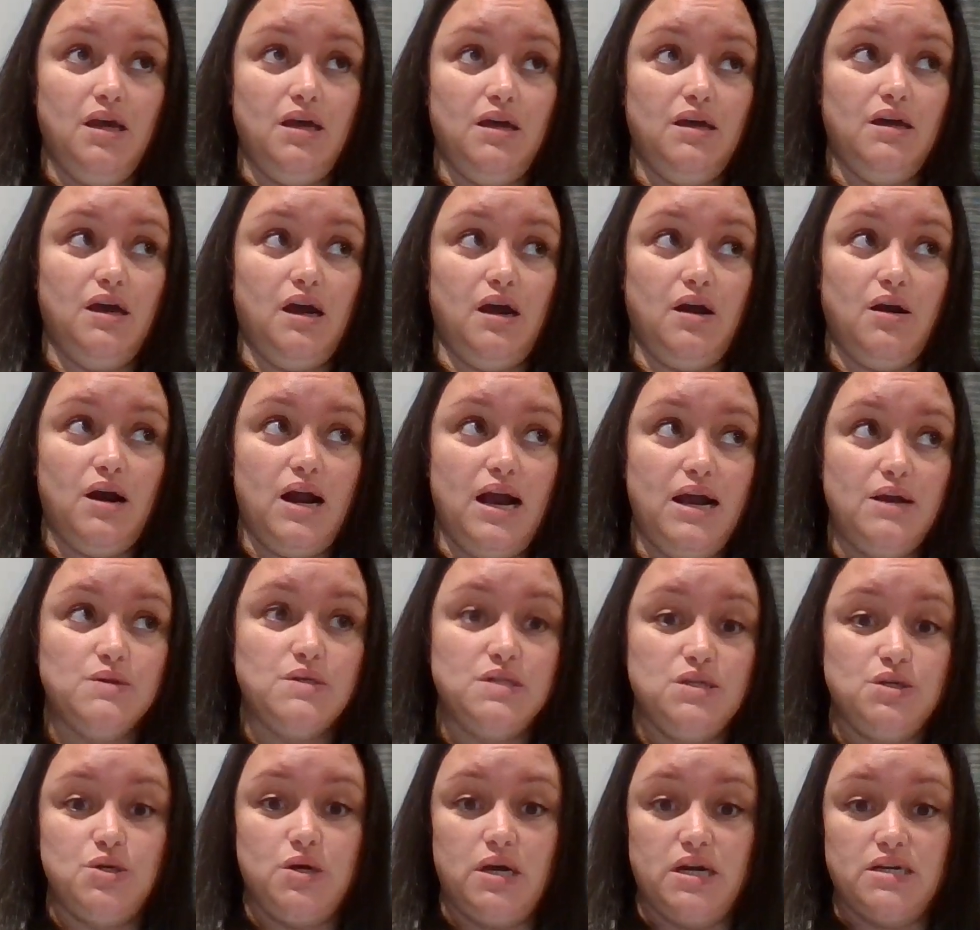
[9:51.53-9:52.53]
our house in
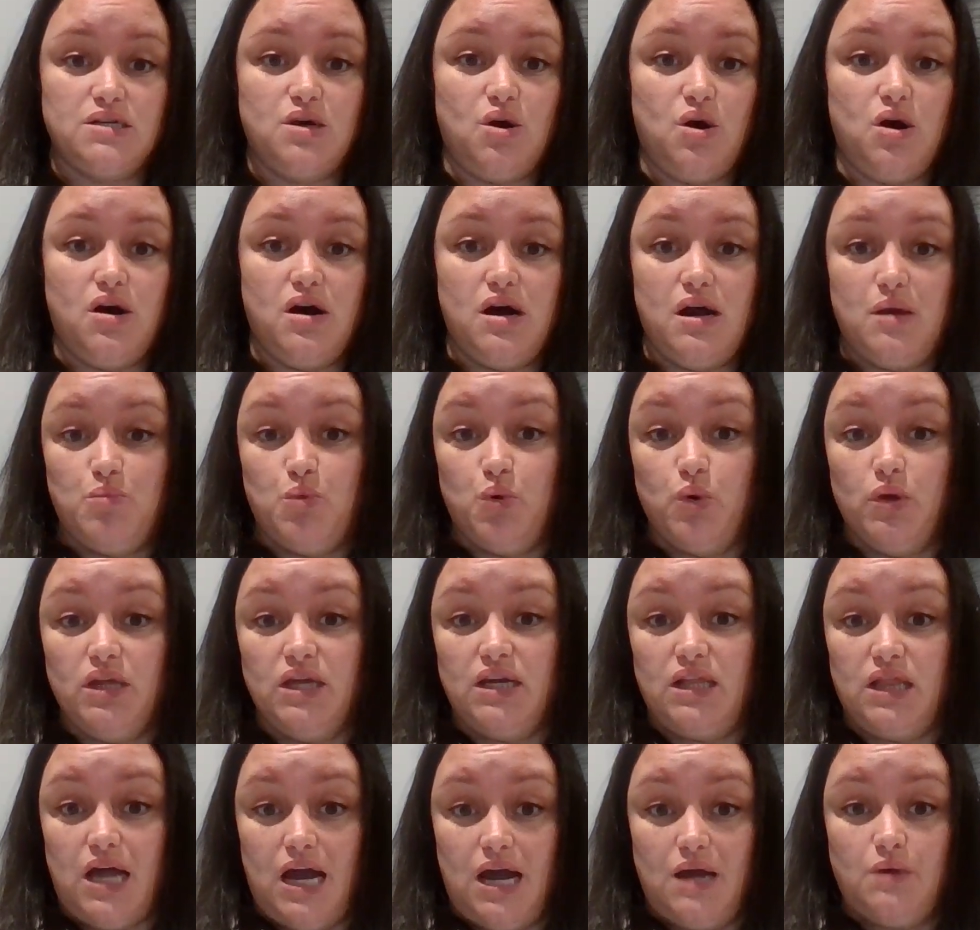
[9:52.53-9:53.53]
Drax Hall, I'm really
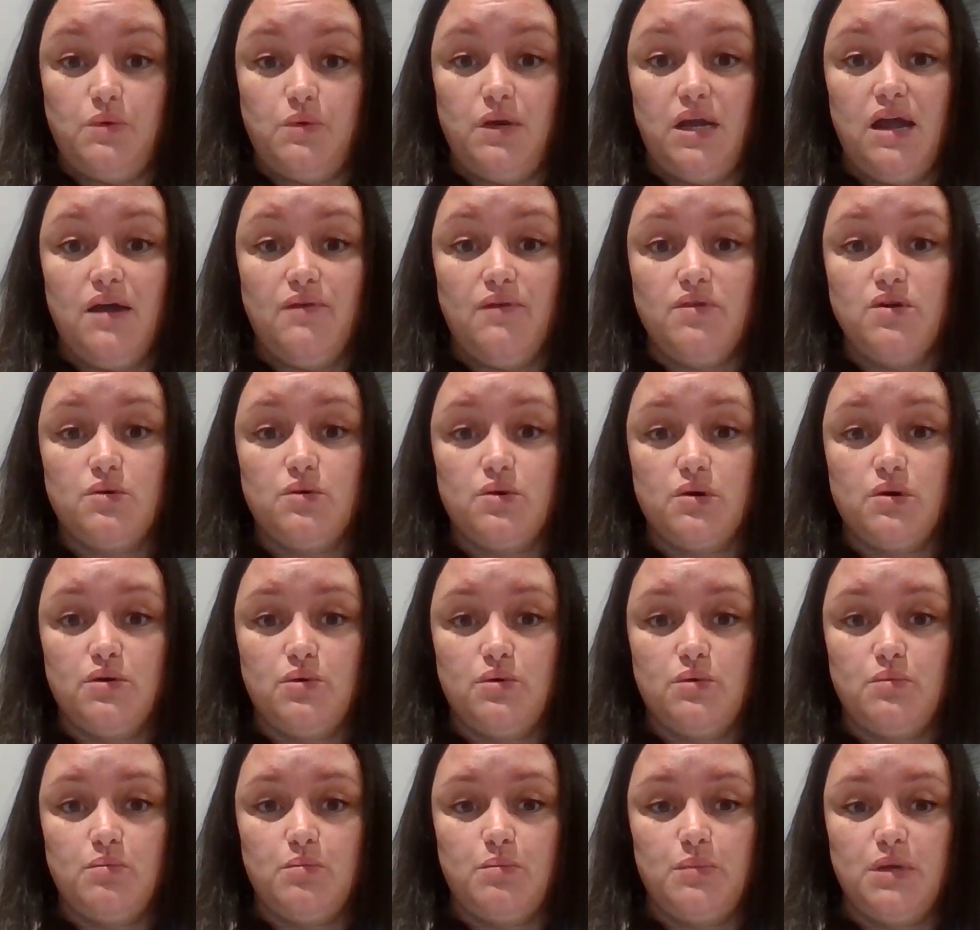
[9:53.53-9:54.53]
glad we have the grill
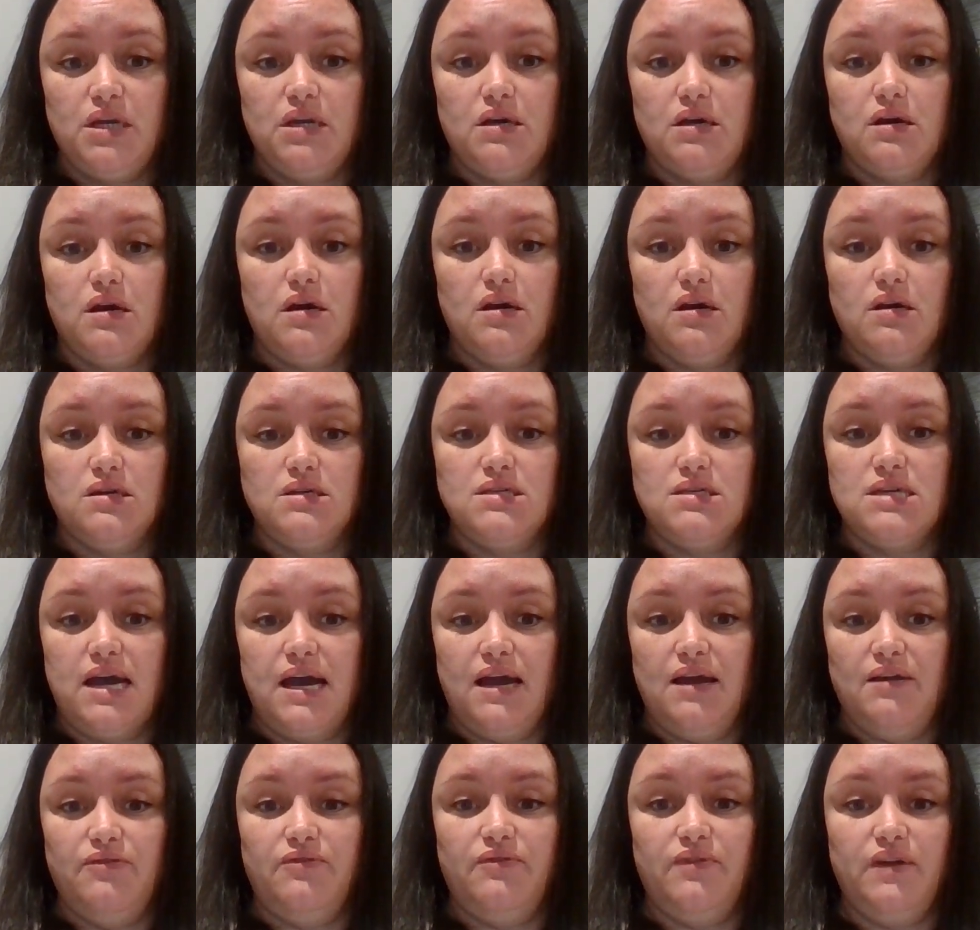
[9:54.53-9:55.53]
because I
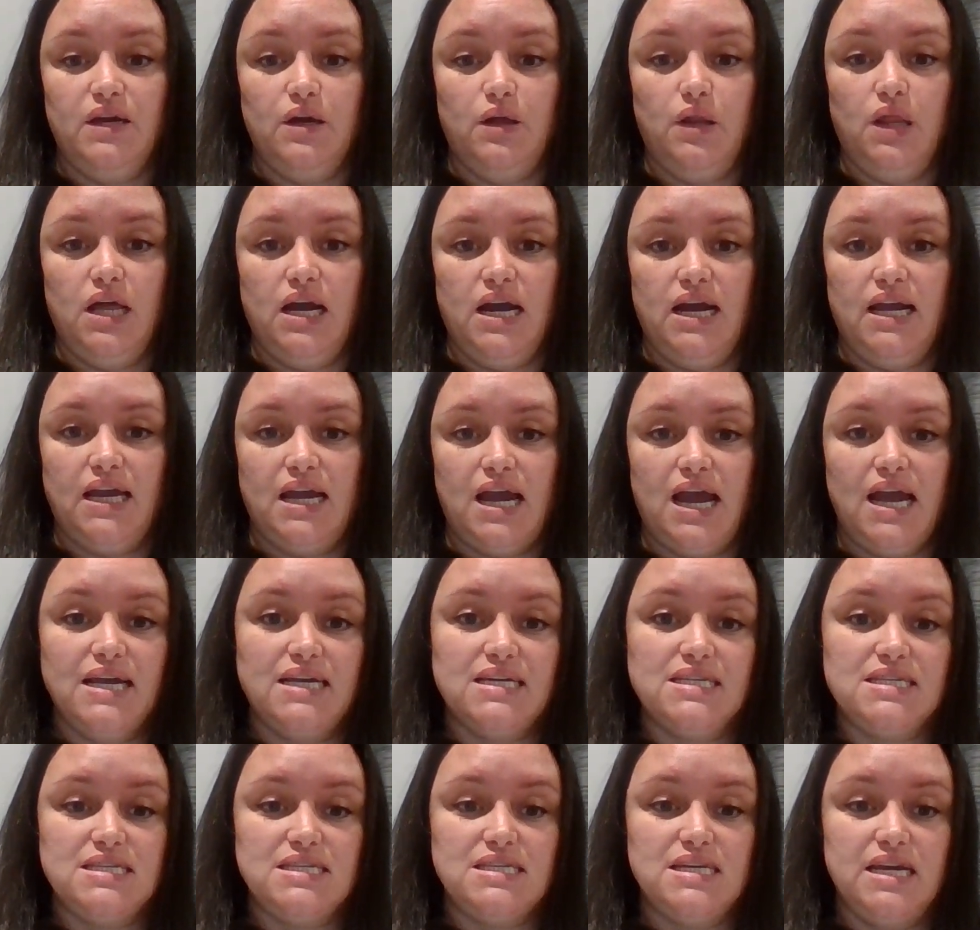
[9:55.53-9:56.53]
feel like I could
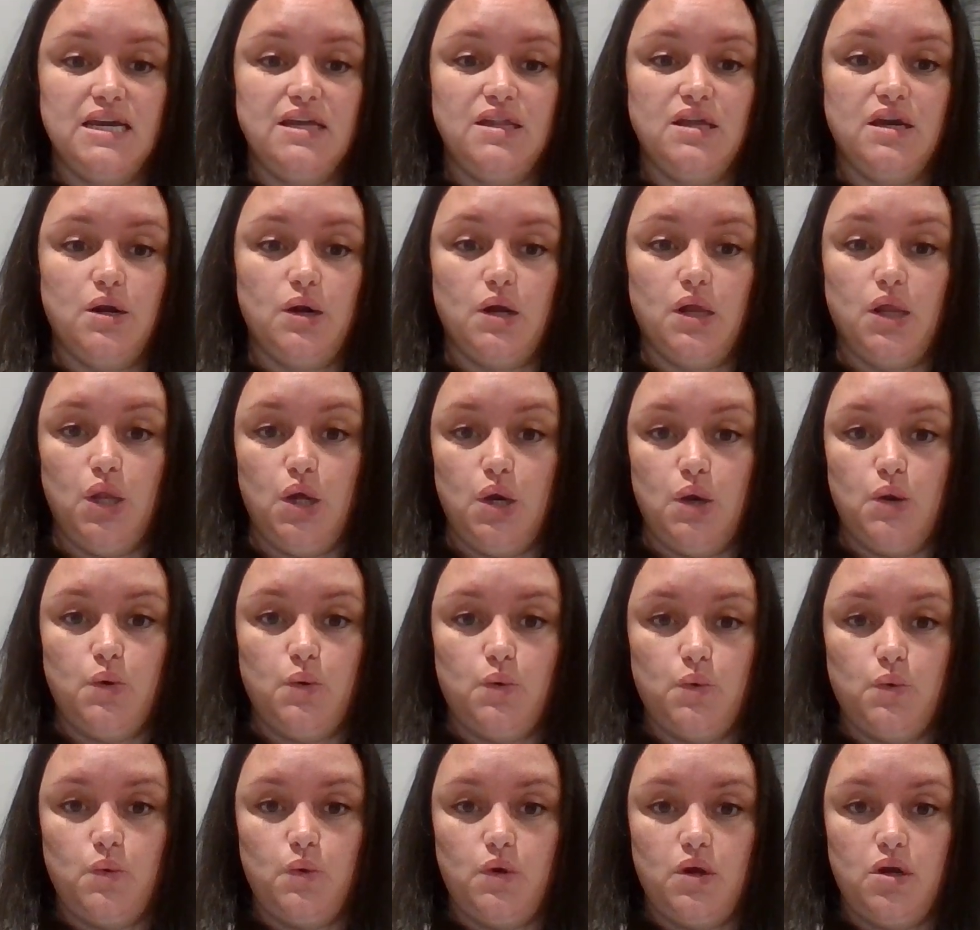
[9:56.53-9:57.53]
stay there
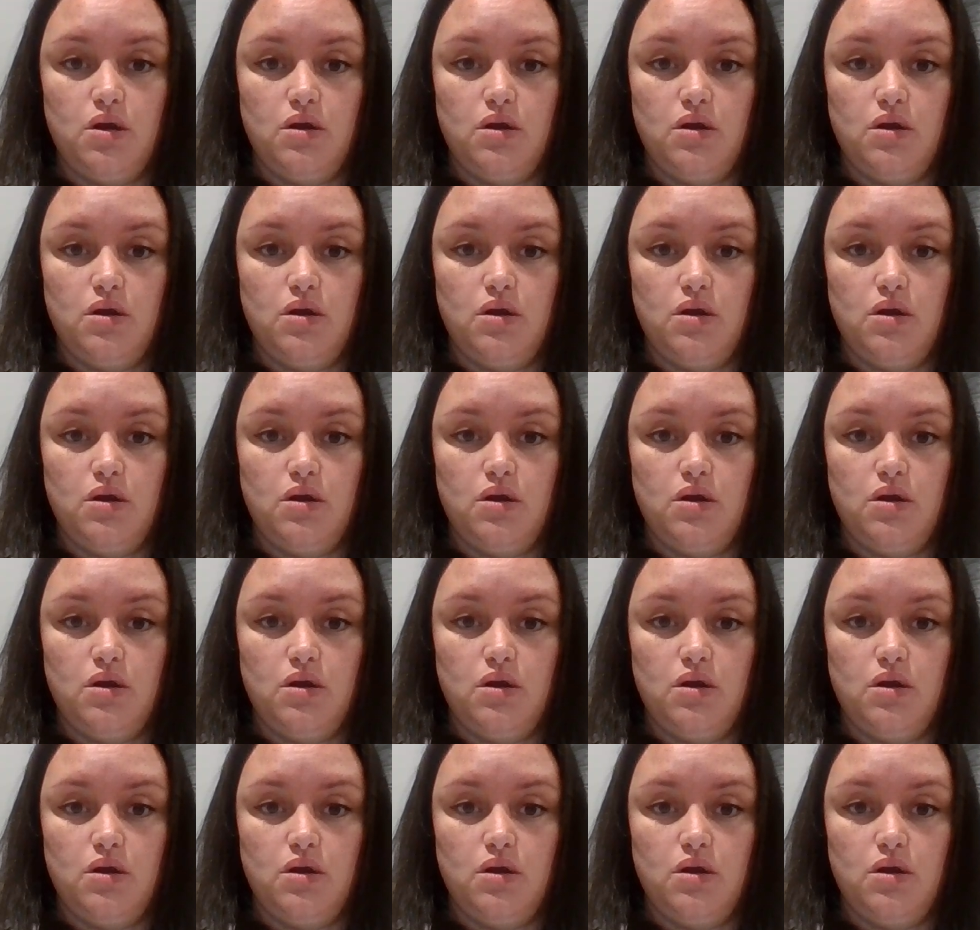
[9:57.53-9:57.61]
alone